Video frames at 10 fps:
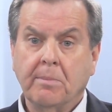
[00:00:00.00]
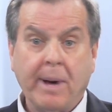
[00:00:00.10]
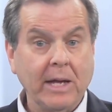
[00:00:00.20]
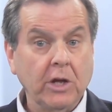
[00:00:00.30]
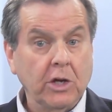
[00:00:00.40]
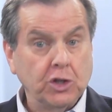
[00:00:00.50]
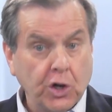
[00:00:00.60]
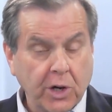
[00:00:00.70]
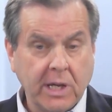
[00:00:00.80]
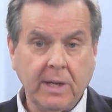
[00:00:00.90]
by
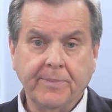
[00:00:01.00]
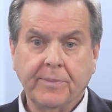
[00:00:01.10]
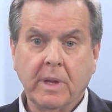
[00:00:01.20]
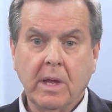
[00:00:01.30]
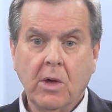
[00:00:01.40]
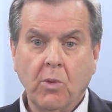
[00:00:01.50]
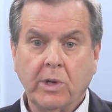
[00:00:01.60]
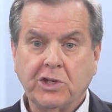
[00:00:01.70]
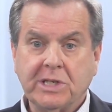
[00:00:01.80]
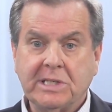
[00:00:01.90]
Turkey,
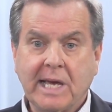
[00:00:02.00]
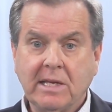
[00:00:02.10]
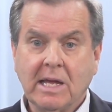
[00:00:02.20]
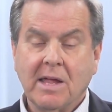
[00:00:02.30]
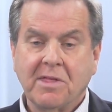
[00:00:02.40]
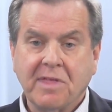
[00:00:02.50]
which has sent